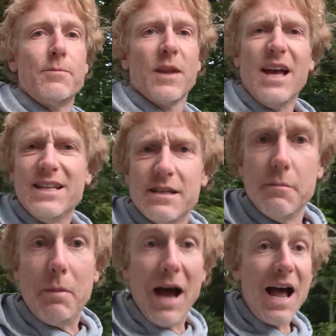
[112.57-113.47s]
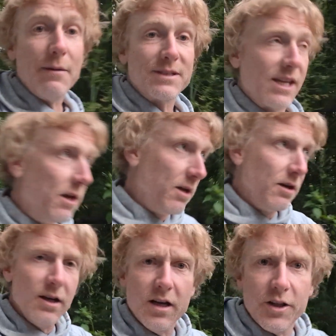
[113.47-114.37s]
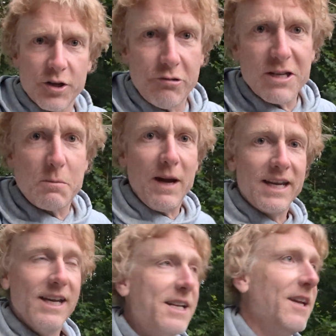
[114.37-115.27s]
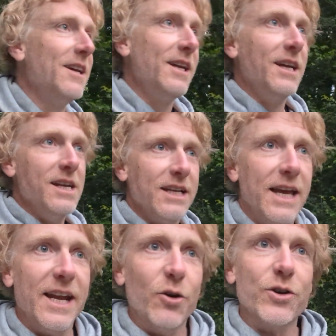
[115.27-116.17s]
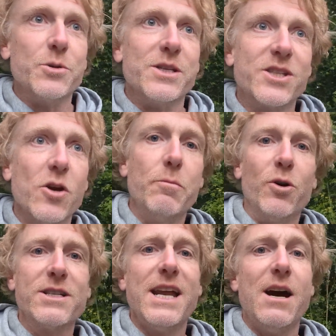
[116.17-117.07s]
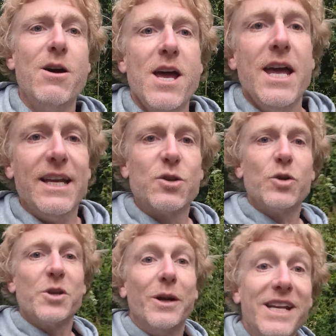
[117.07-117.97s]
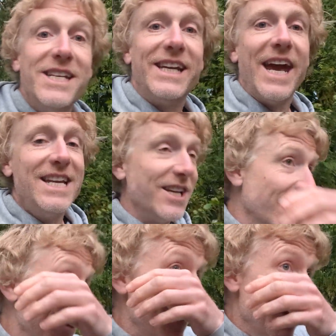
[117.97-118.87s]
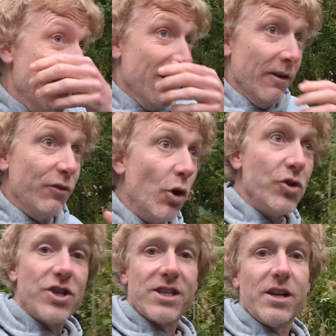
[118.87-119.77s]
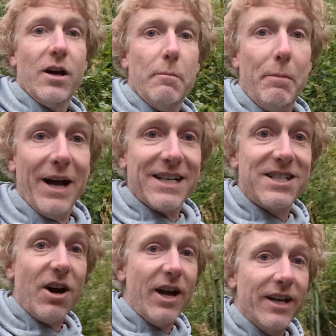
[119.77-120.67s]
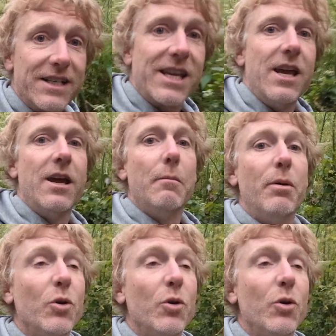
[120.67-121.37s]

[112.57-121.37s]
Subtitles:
And perhaps the crisp packet getting onto his soapbox now is also an indicator of not just our bad diet, but